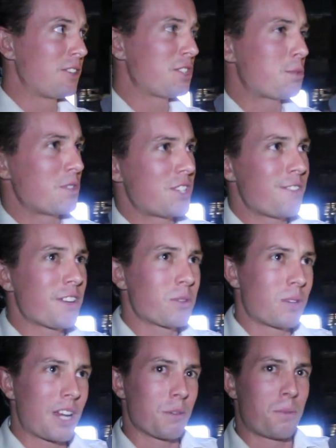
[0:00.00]
too specific,
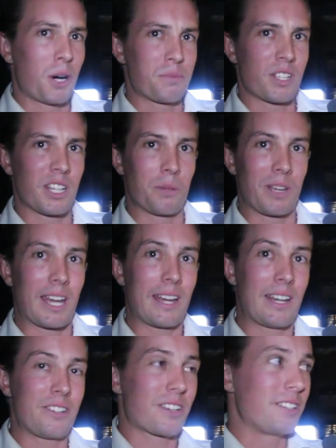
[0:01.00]
whatever pops into my head
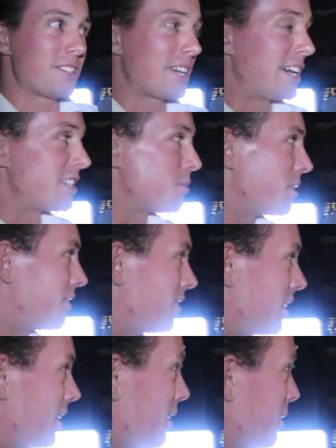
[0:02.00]
as you can see, it's a bit of
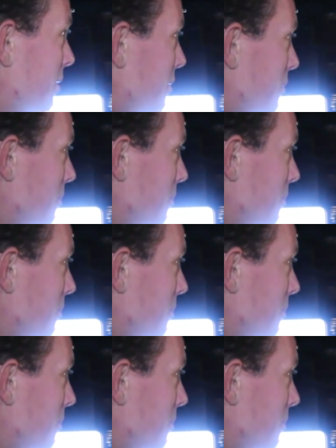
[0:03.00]
a